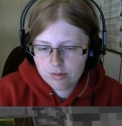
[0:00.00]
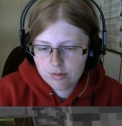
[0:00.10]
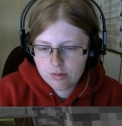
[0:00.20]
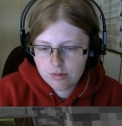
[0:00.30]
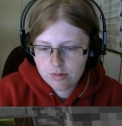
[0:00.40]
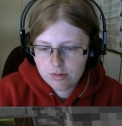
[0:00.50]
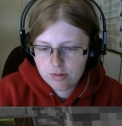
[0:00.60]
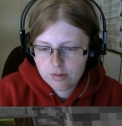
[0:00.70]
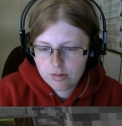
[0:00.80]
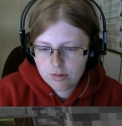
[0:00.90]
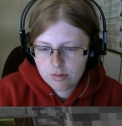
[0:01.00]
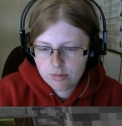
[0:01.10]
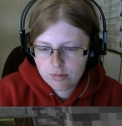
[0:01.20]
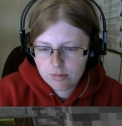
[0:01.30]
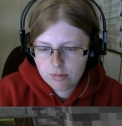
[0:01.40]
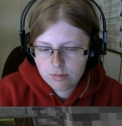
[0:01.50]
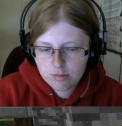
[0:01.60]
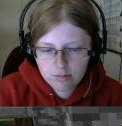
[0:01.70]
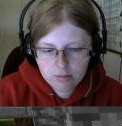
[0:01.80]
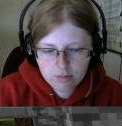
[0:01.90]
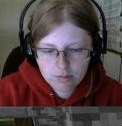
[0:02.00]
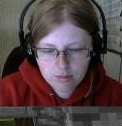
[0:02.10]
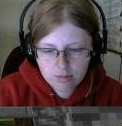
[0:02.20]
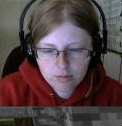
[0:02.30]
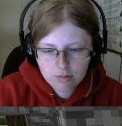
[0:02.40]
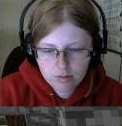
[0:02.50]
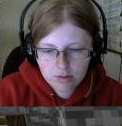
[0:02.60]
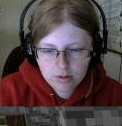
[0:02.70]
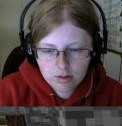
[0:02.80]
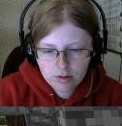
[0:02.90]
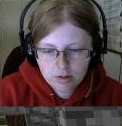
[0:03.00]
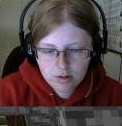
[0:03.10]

[no speech]